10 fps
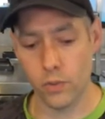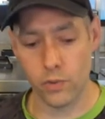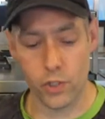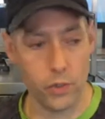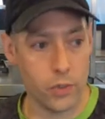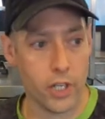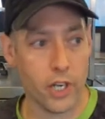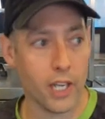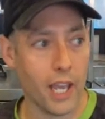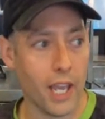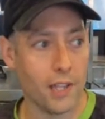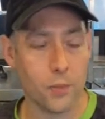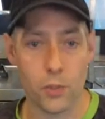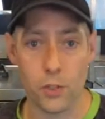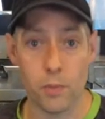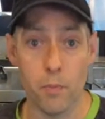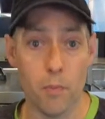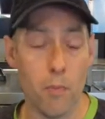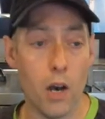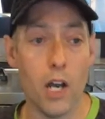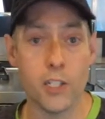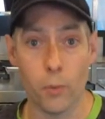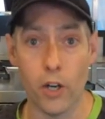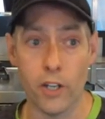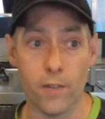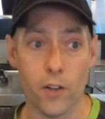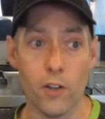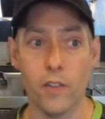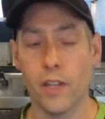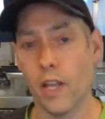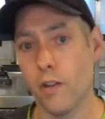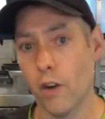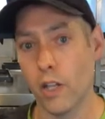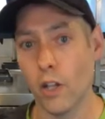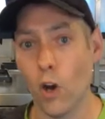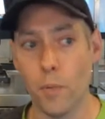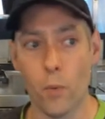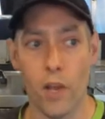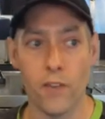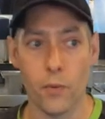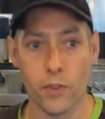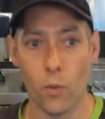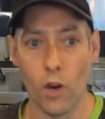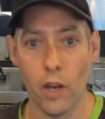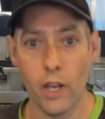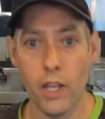two jerry cans, which was much more difficult than running the open wave with the one.